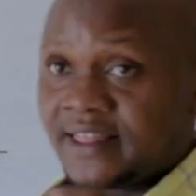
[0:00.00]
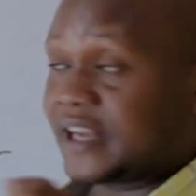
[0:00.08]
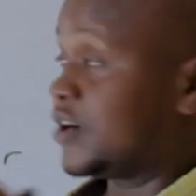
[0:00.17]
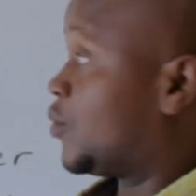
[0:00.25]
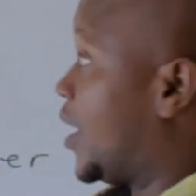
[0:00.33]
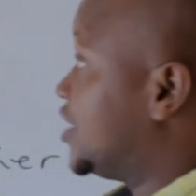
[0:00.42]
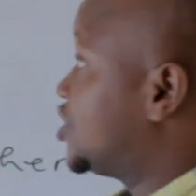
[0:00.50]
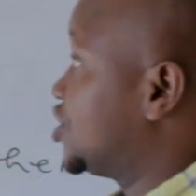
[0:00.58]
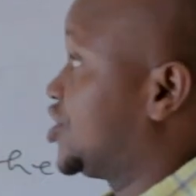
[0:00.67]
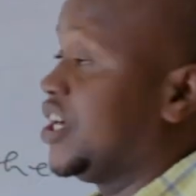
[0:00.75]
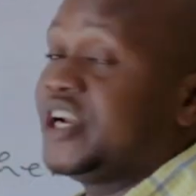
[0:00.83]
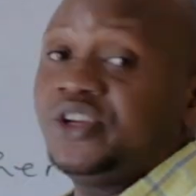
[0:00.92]
that I want to
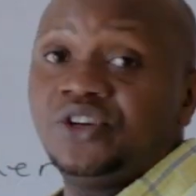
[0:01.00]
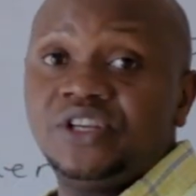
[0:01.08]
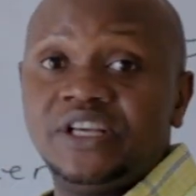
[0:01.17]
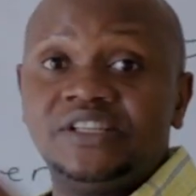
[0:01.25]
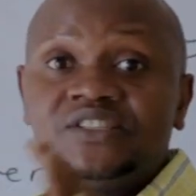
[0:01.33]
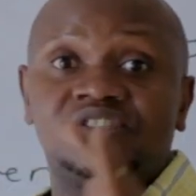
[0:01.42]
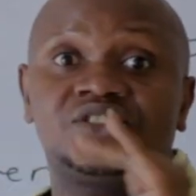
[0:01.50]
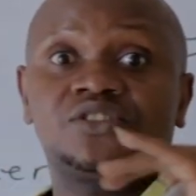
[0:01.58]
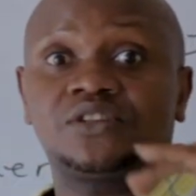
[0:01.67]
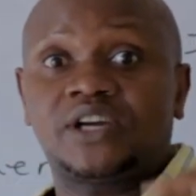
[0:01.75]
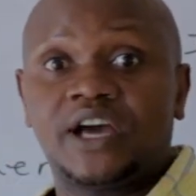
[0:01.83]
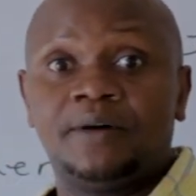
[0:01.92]
tell you is
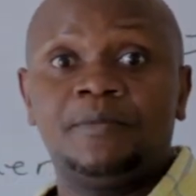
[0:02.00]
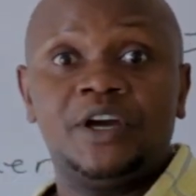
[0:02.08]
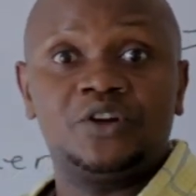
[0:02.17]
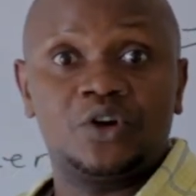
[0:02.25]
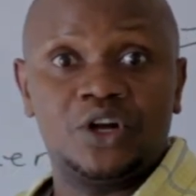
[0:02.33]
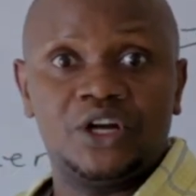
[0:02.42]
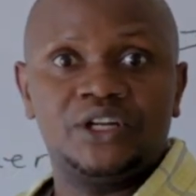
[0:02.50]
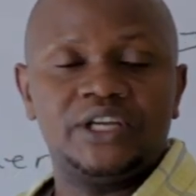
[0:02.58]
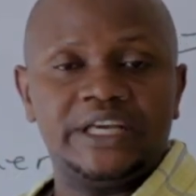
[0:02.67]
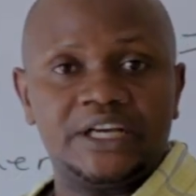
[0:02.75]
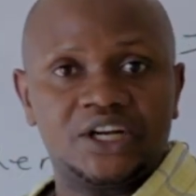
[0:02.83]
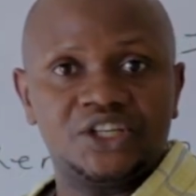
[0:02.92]
to come and learn
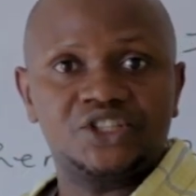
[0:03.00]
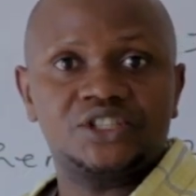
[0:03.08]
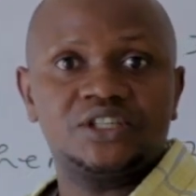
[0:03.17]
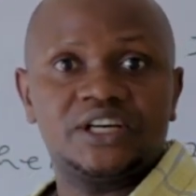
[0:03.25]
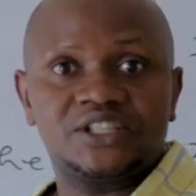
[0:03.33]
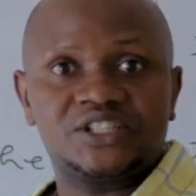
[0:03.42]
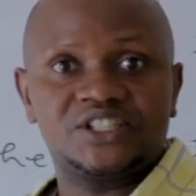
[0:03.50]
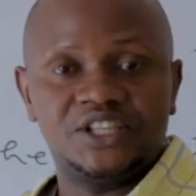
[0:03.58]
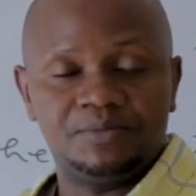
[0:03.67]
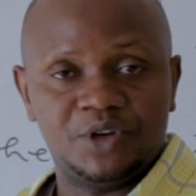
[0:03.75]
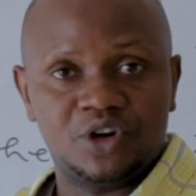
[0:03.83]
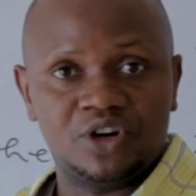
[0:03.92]
English at
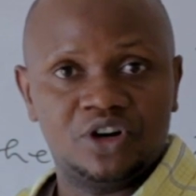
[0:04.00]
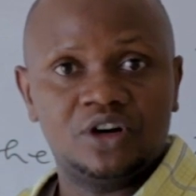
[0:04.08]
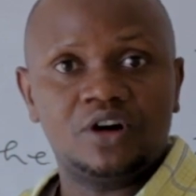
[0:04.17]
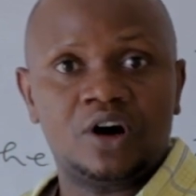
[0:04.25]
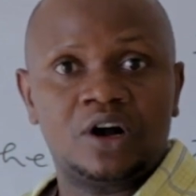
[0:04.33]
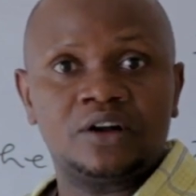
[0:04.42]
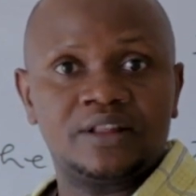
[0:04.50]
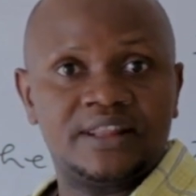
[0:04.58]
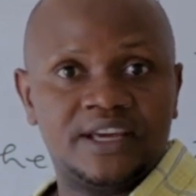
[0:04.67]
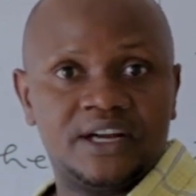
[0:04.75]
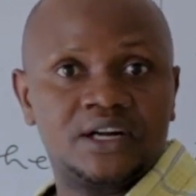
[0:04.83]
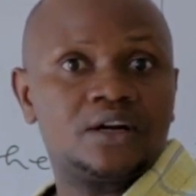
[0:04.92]
Chimirongo or
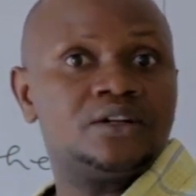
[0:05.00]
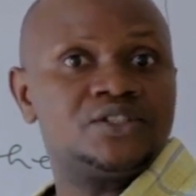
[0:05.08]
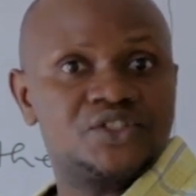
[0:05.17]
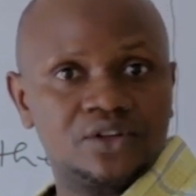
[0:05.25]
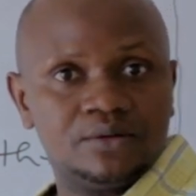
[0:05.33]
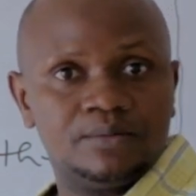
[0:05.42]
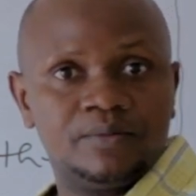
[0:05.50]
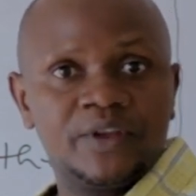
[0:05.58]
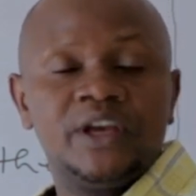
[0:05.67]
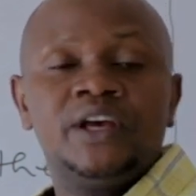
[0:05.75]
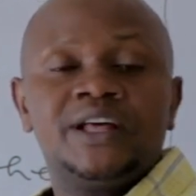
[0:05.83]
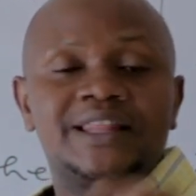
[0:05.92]
there on Zoom.
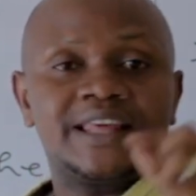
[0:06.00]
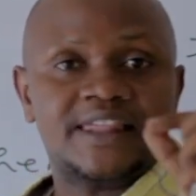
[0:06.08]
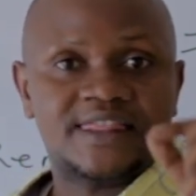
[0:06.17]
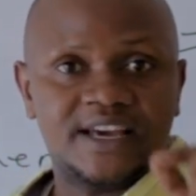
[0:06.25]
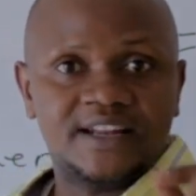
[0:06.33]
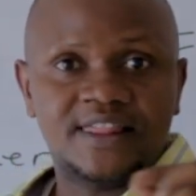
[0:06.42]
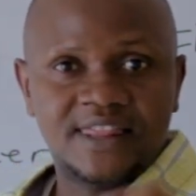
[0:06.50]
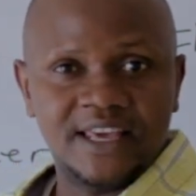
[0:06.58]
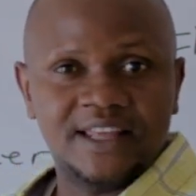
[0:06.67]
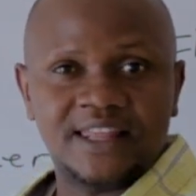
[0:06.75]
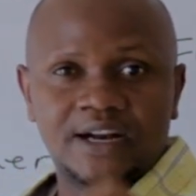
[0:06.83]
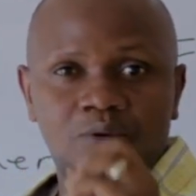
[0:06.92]
The third
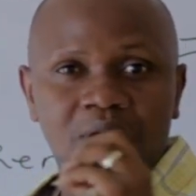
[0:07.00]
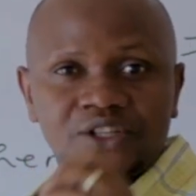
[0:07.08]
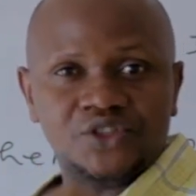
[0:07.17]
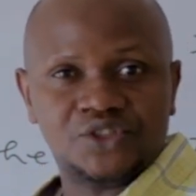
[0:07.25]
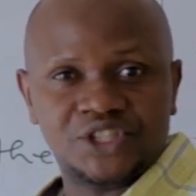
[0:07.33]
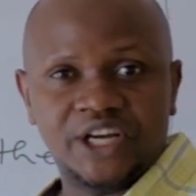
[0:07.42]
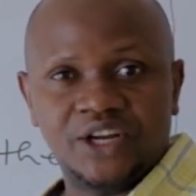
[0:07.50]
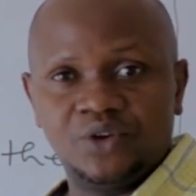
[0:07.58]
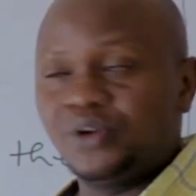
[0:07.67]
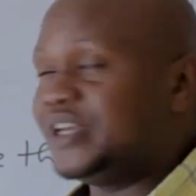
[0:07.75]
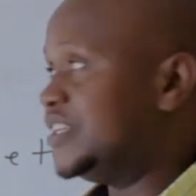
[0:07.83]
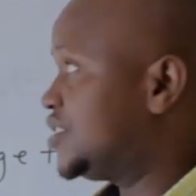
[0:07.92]
thing that I want to tell
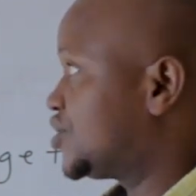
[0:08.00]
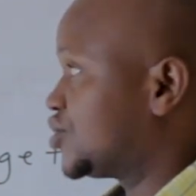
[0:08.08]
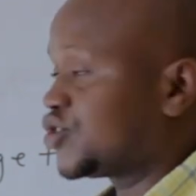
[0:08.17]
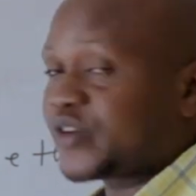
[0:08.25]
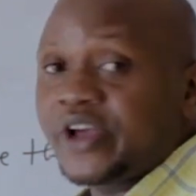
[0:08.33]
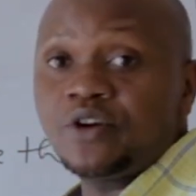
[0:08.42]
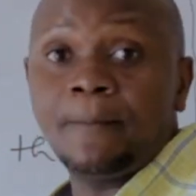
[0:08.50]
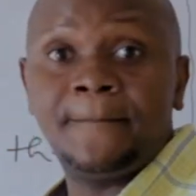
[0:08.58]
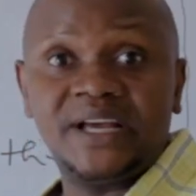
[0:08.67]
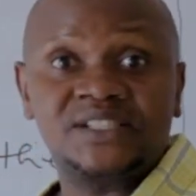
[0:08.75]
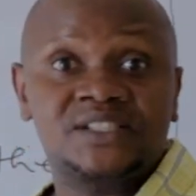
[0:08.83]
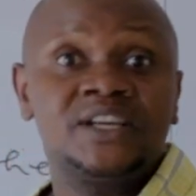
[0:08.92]
you is to try your
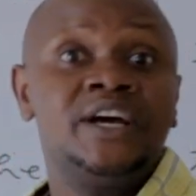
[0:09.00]
best